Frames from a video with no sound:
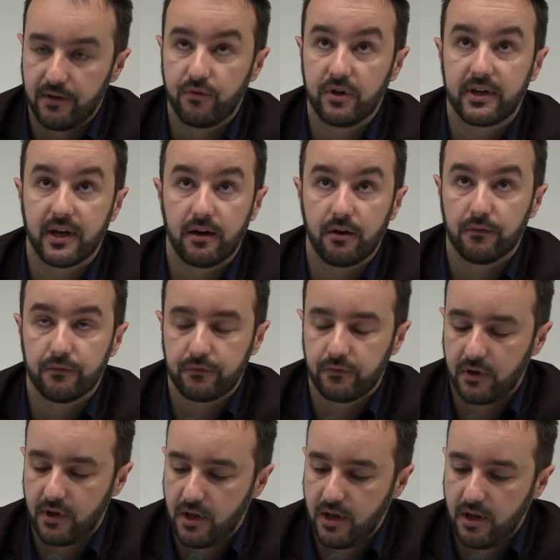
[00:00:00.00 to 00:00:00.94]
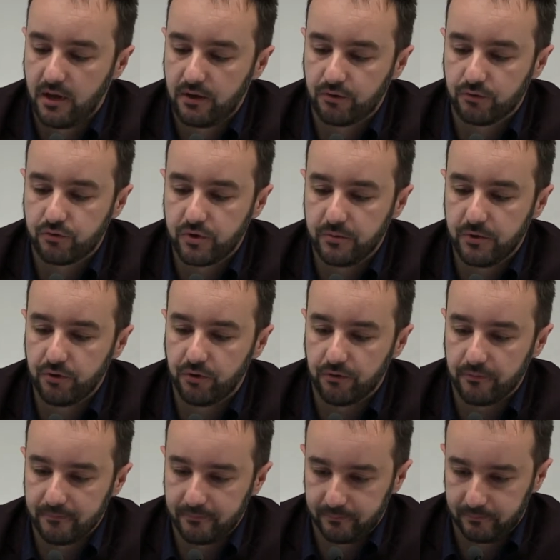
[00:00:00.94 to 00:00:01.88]
every kind of
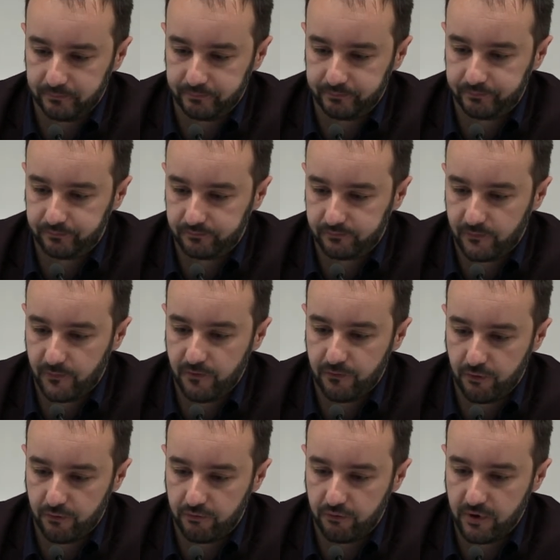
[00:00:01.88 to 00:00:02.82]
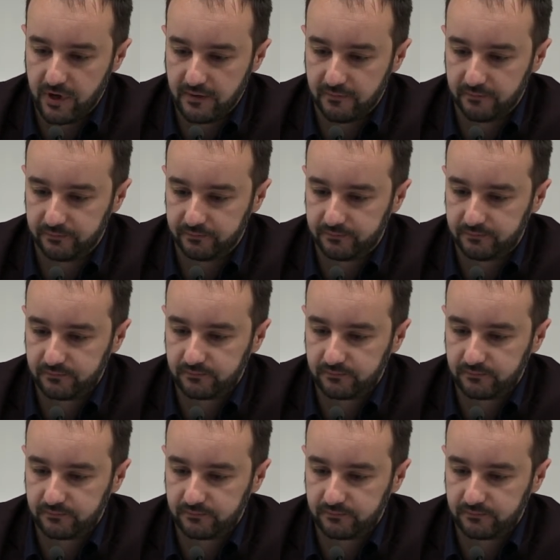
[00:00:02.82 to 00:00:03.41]
contributor for free.